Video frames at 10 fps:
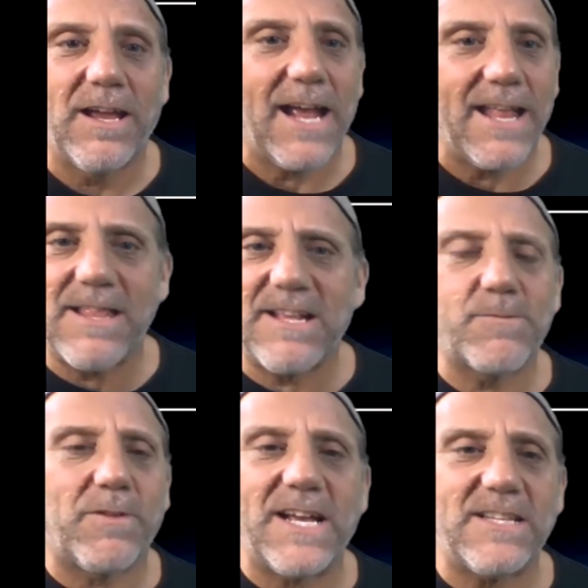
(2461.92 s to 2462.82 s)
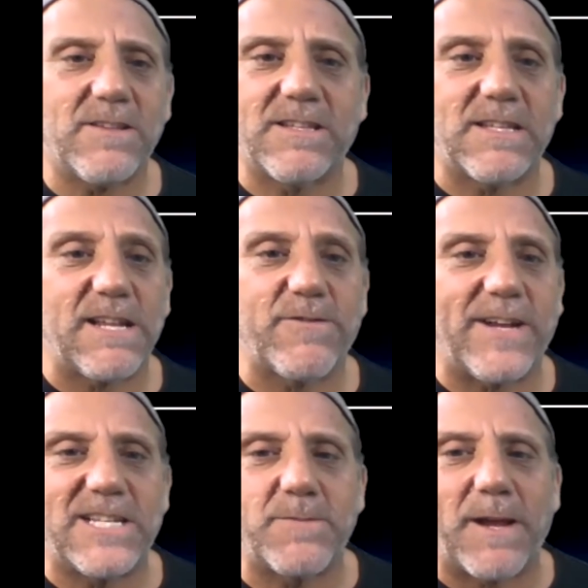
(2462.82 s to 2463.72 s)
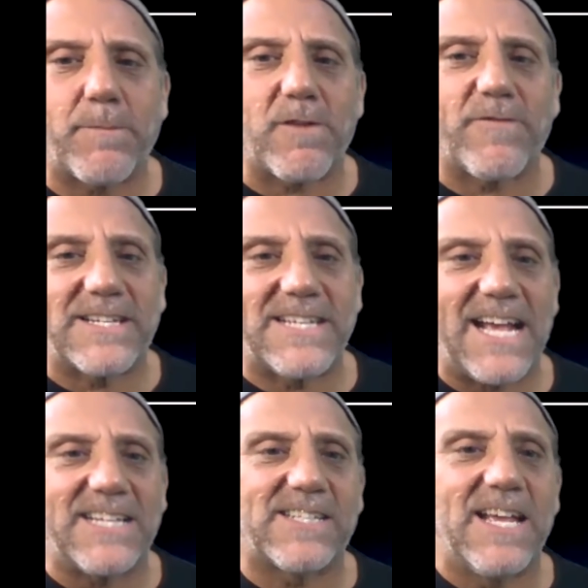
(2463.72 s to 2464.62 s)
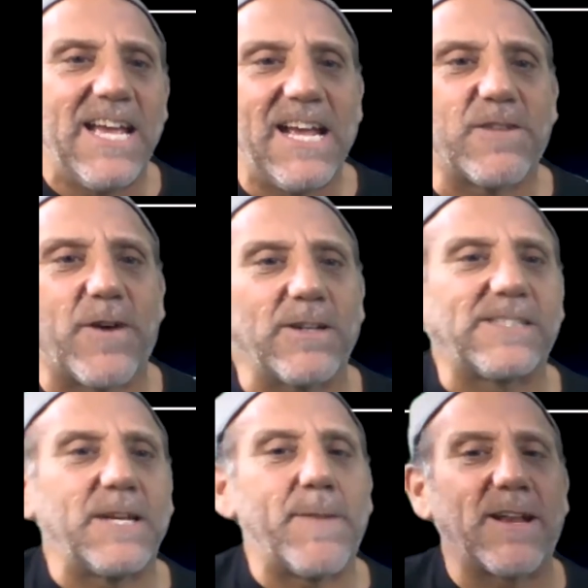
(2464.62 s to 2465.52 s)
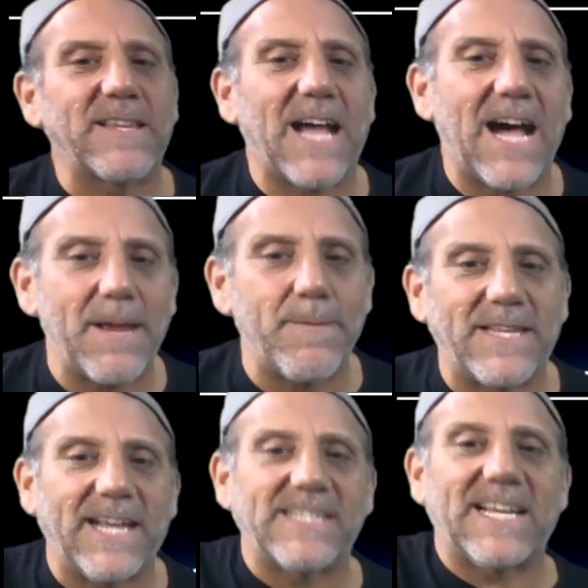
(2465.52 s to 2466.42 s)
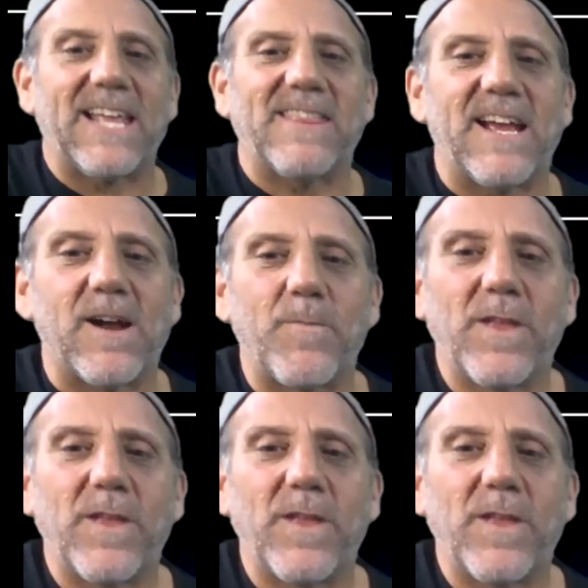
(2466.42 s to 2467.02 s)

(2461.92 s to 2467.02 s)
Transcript: And these flights make perfect sense as far as the amount of time it takes to get there.